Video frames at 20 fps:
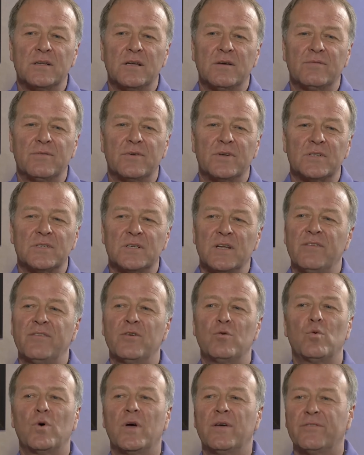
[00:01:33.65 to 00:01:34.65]
love has
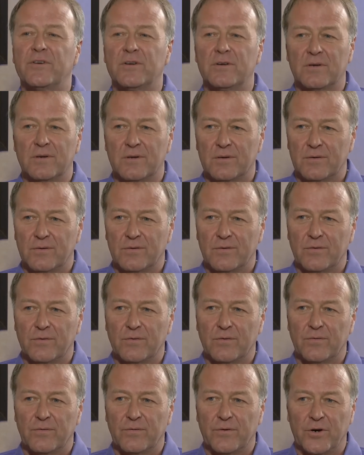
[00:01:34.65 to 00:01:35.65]
never wavered
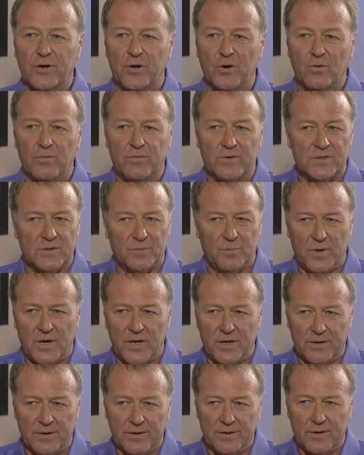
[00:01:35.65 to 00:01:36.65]
for golf as a
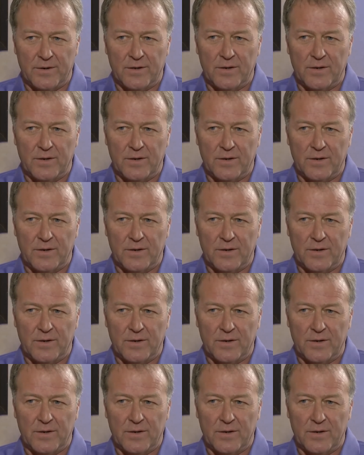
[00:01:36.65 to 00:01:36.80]
player,